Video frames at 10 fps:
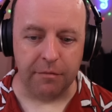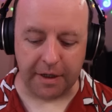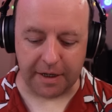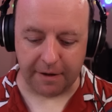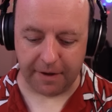You
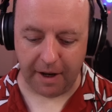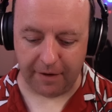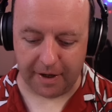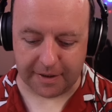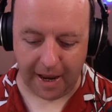can even have
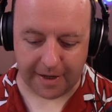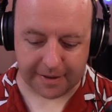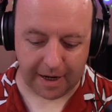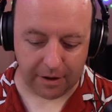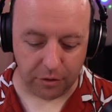it as
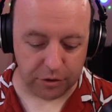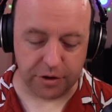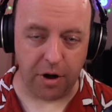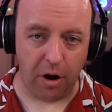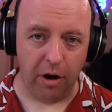headset or
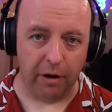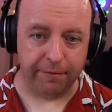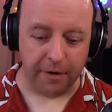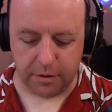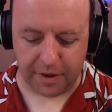just
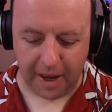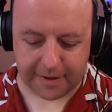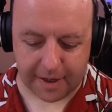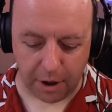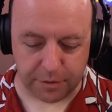off. So with the
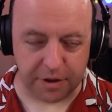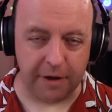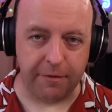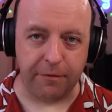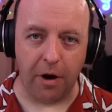headset option,
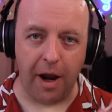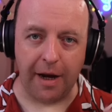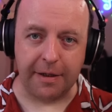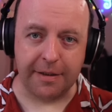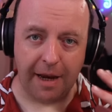if you've got
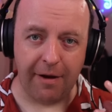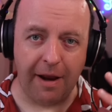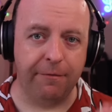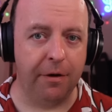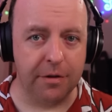a set of
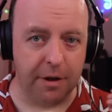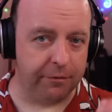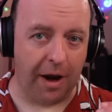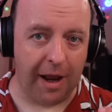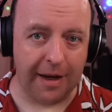headphones that have
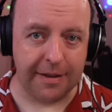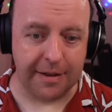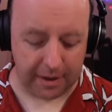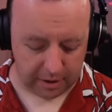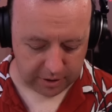got a
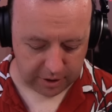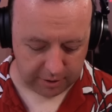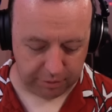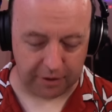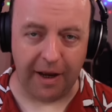headset, you
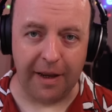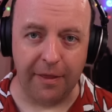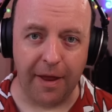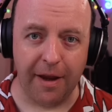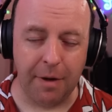can plug that
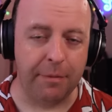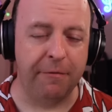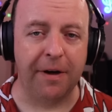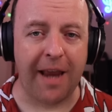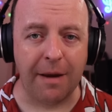in there, maybe
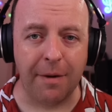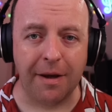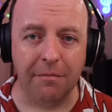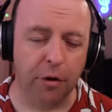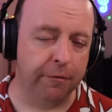for
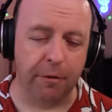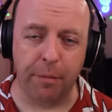gaming or for a